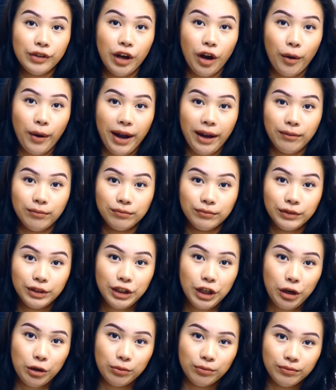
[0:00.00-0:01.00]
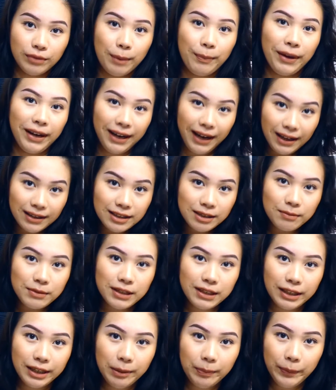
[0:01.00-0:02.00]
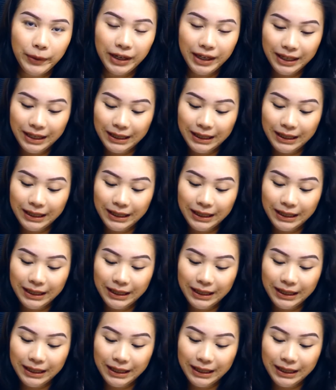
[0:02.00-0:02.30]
Okay, so I'm gonna get some sleep.